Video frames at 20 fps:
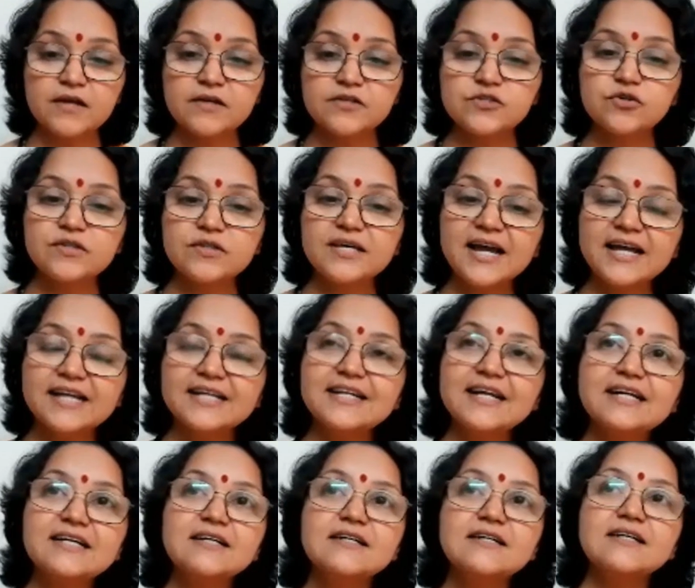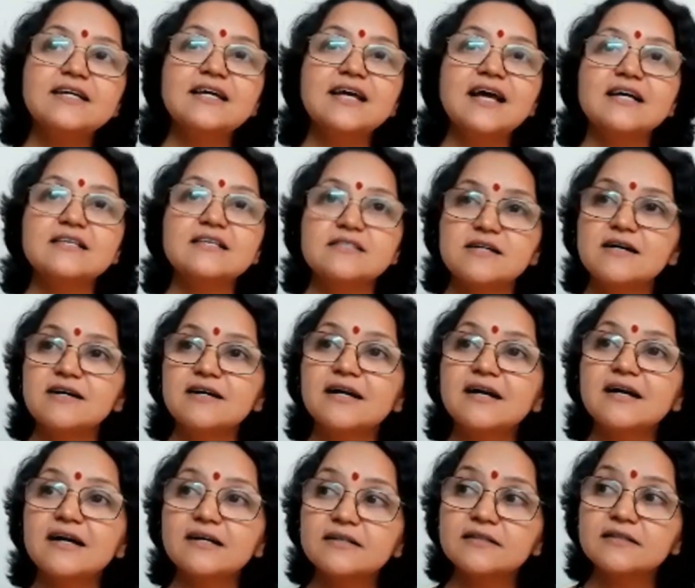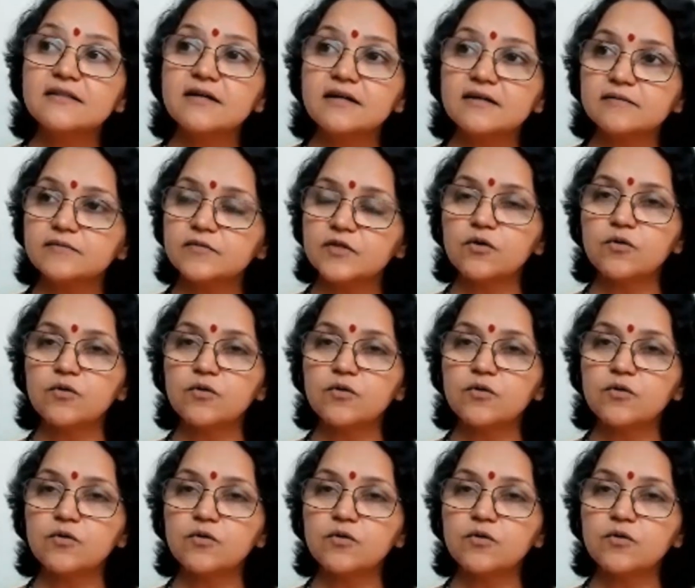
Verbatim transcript: So the identity as a karta.